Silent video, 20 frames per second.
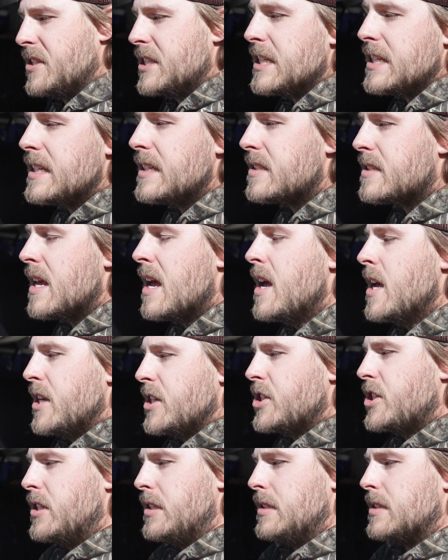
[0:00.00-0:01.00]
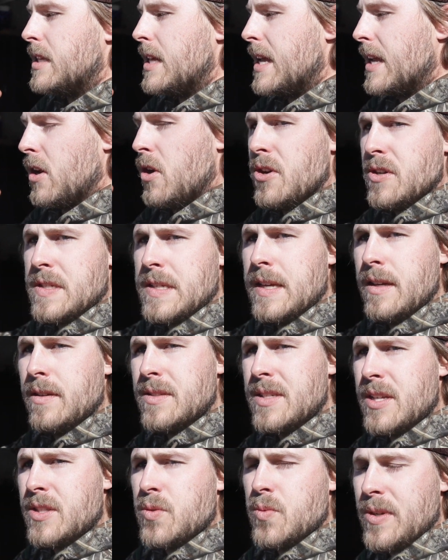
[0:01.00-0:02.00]
She's like, her skill
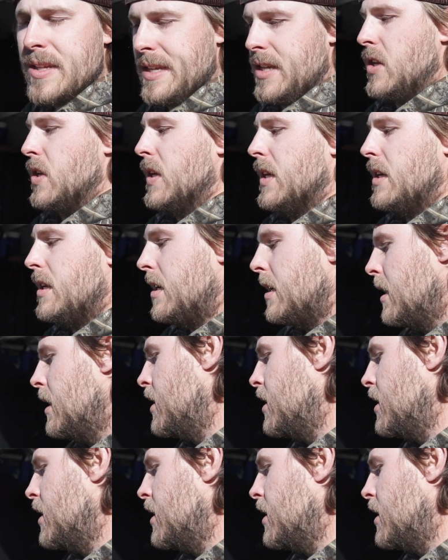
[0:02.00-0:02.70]
set's really good.